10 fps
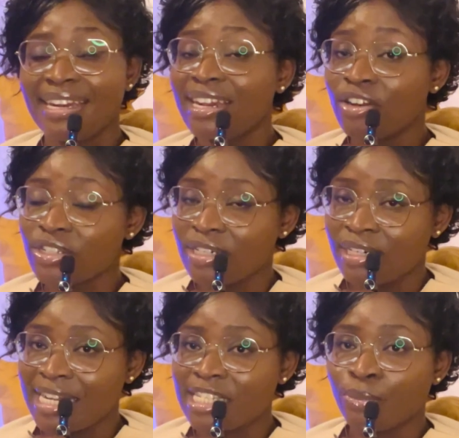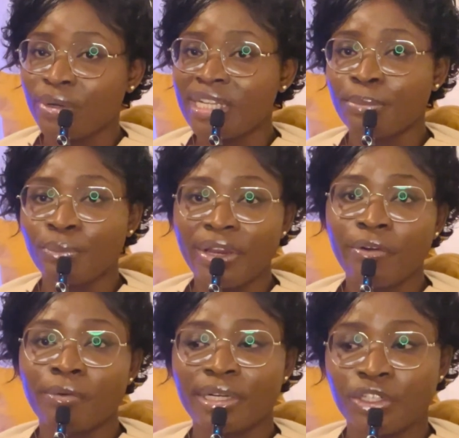Leading on to the next point,
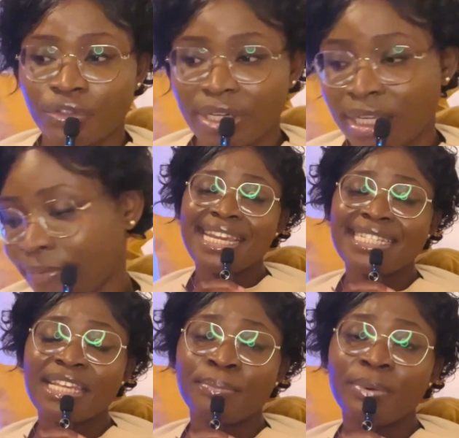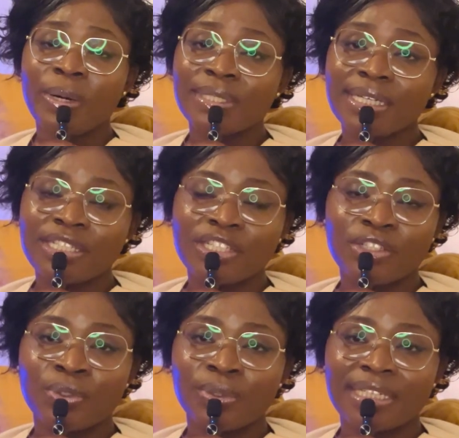point number three. It is important to
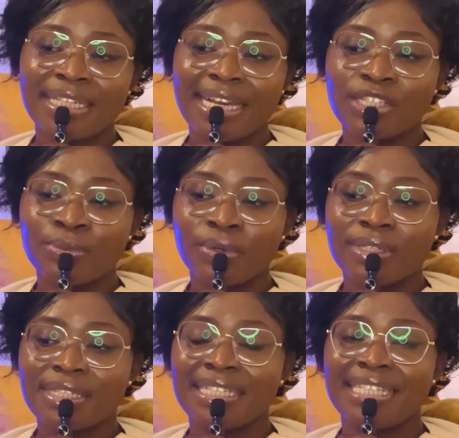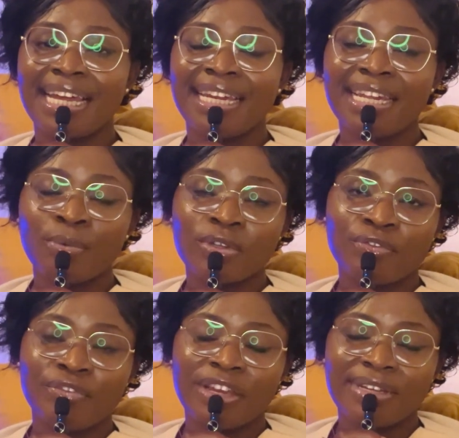note that what Daniel
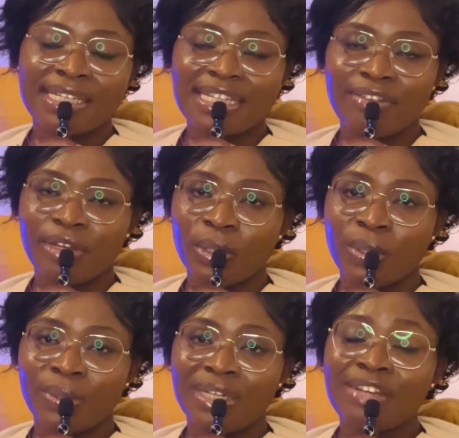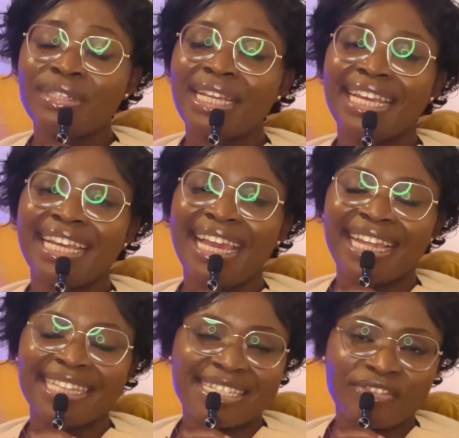was fervent serving God. Even the
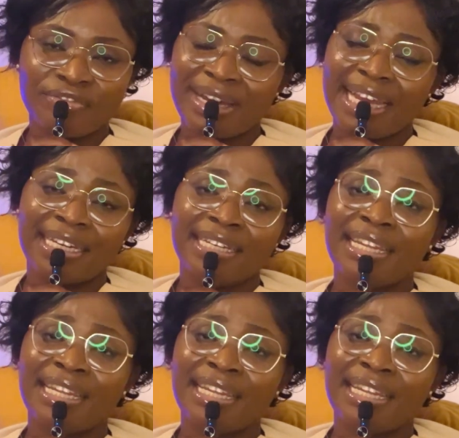king testified.